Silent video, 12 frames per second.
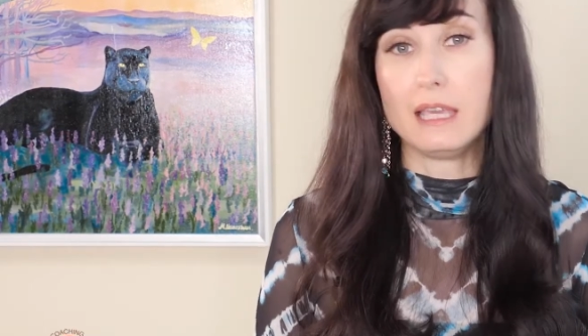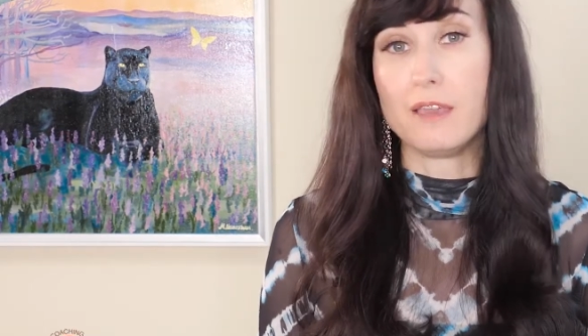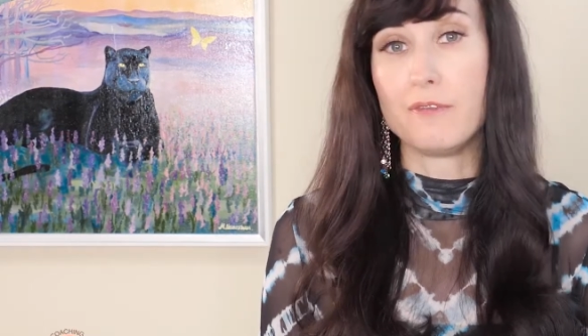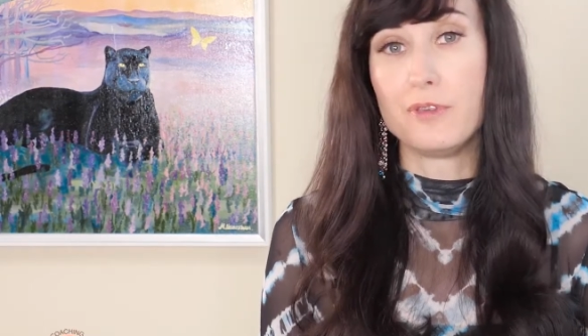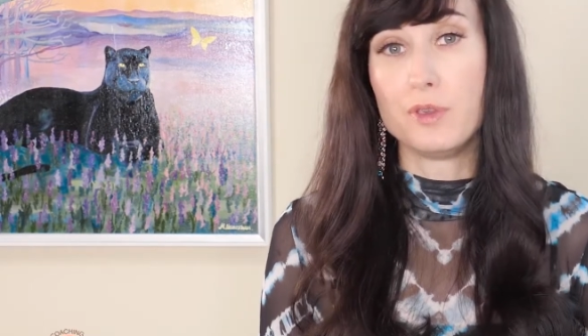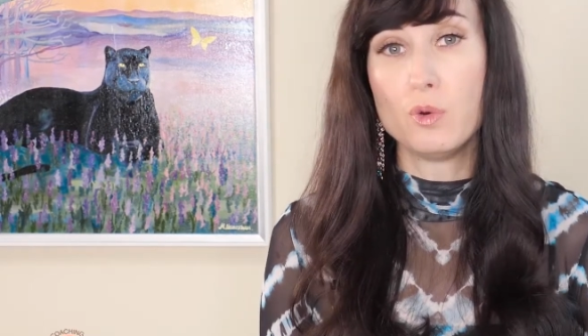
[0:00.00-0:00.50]

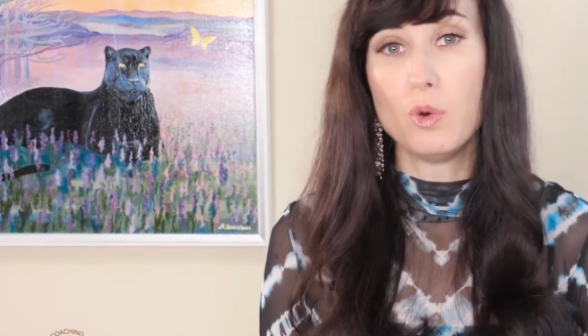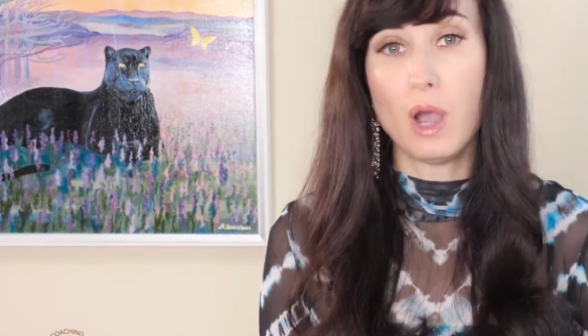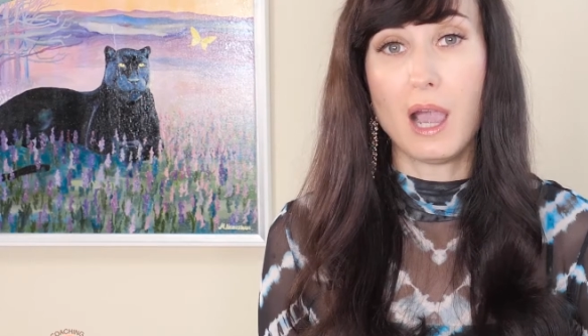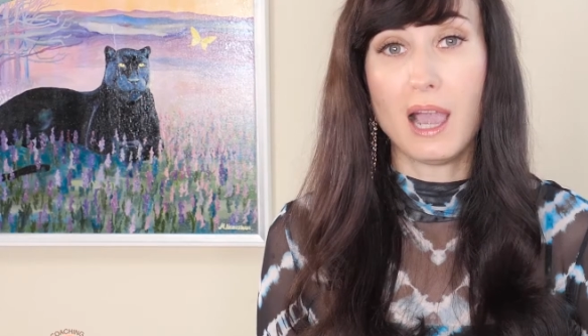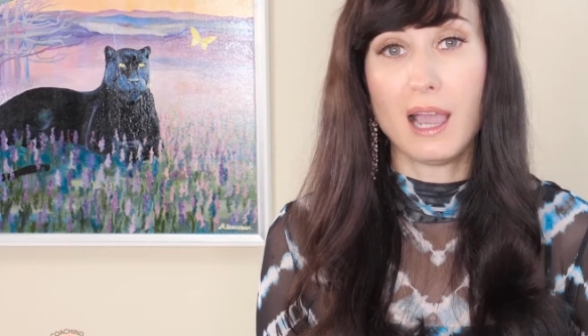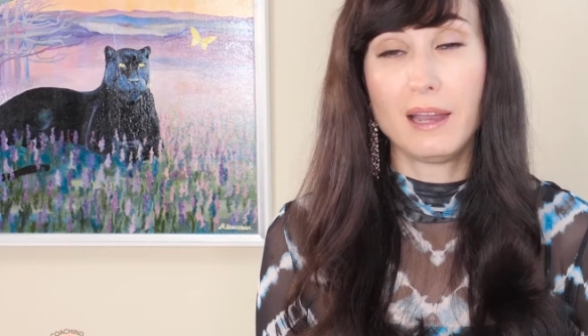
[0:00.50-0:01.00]
If you
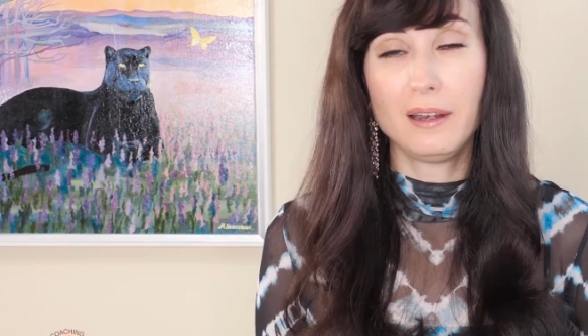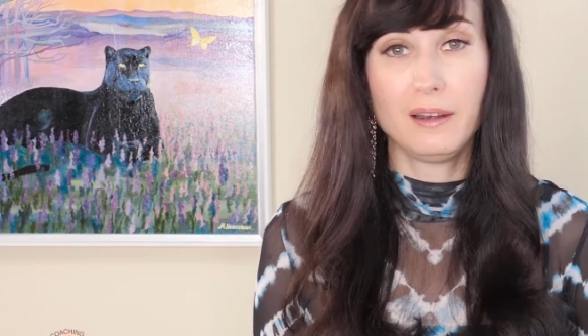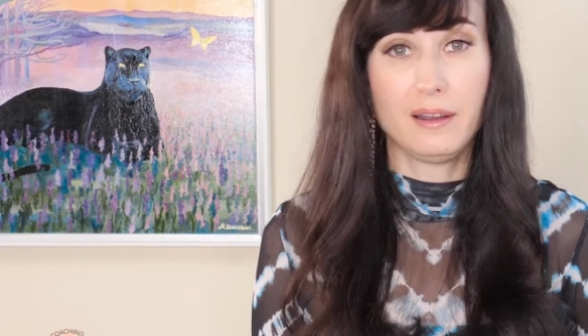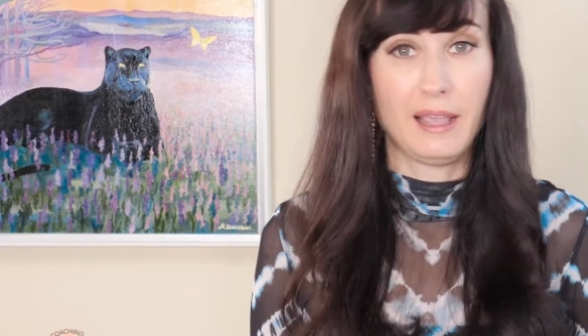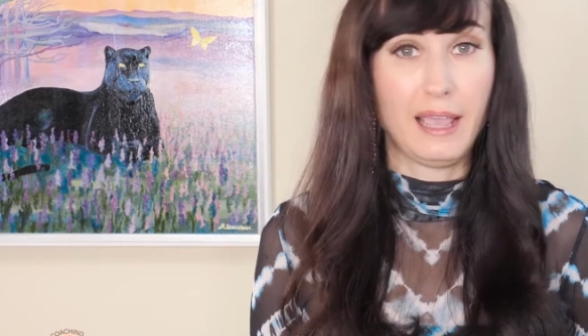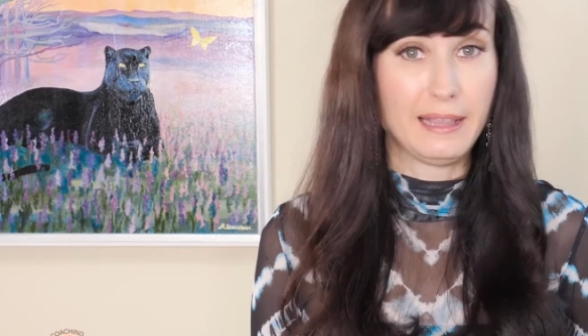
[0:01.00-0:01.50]
are
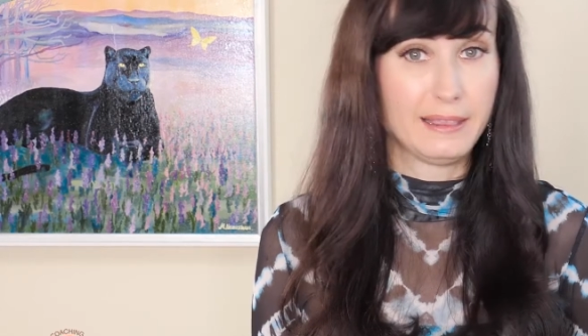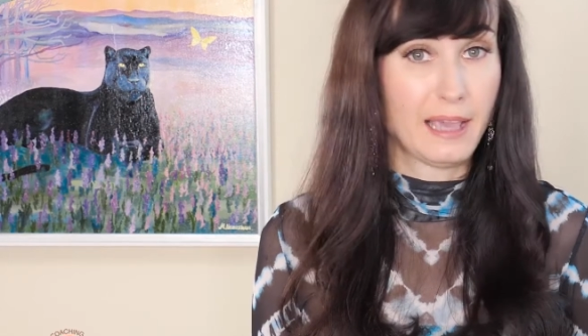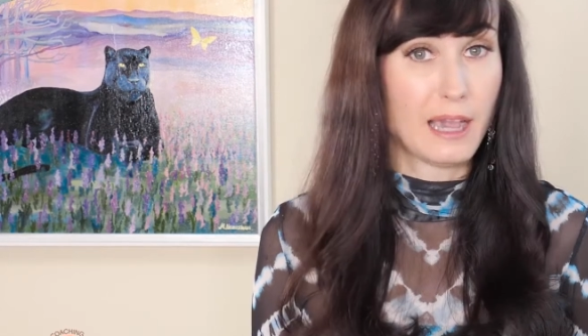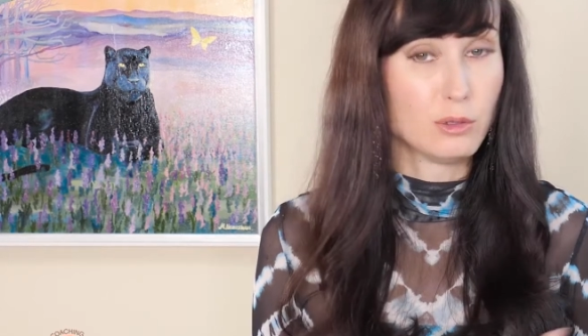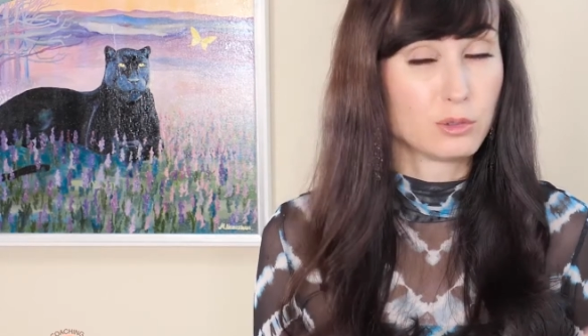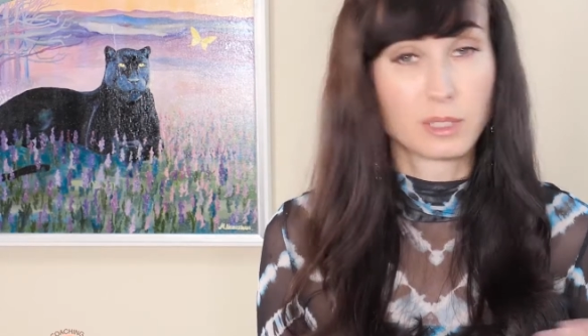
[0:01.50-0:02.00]
at
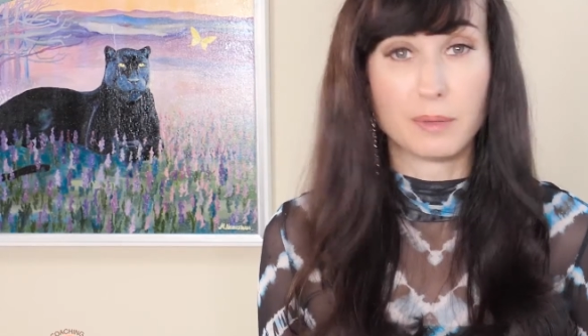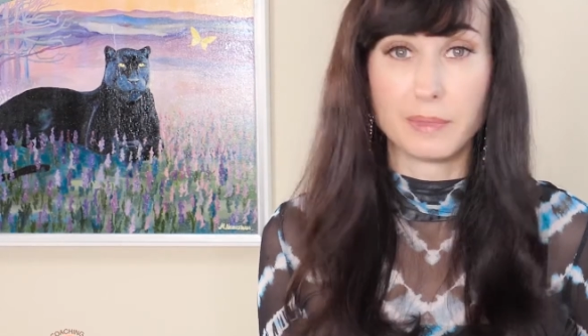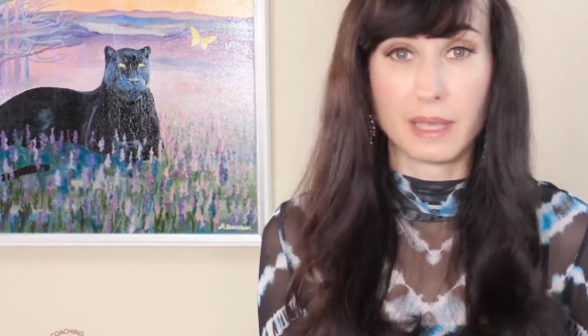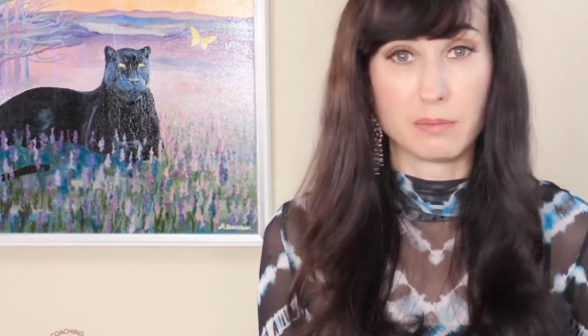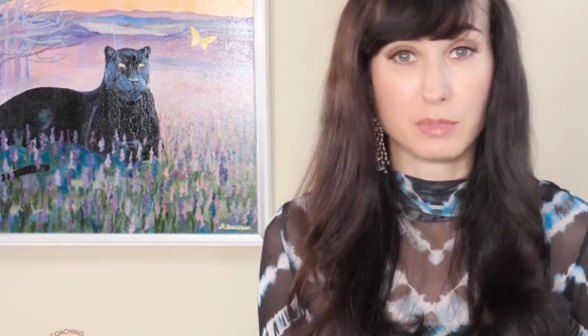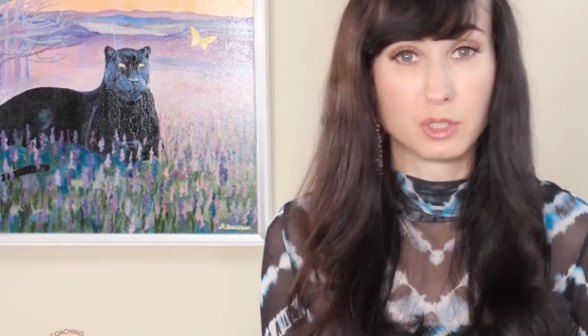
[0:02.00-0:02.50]

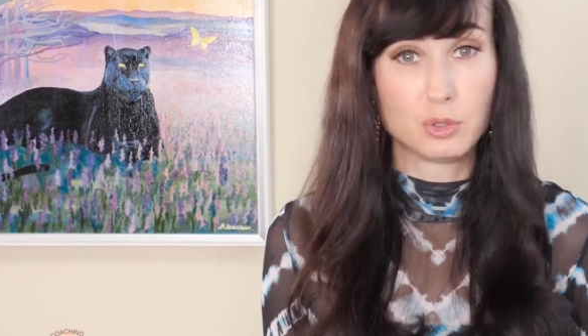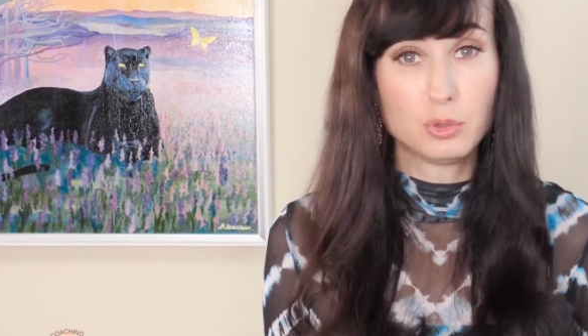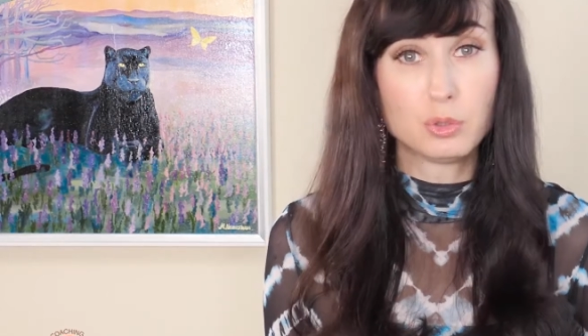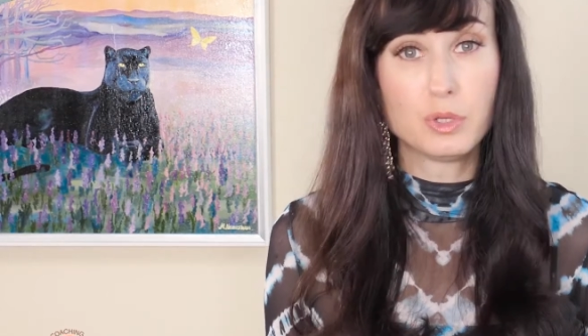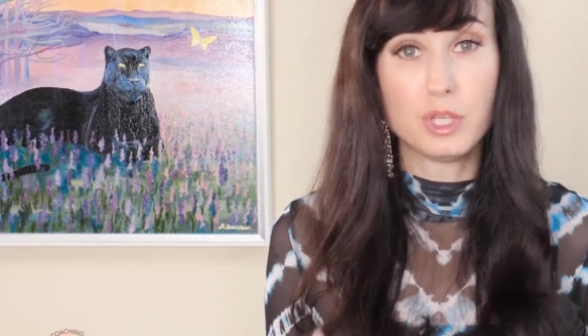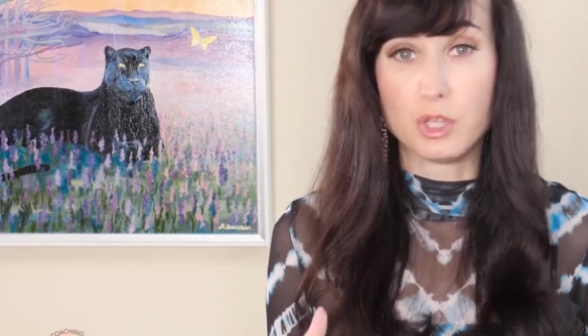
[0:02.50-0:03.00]
outcome number
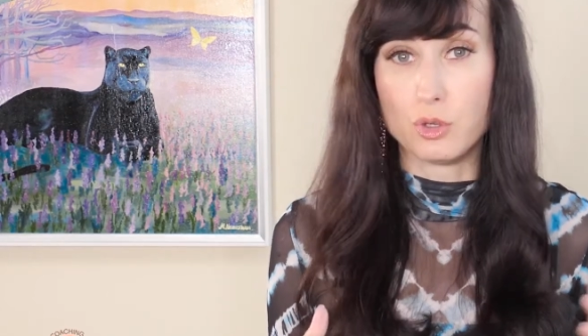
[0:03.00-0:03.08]
2,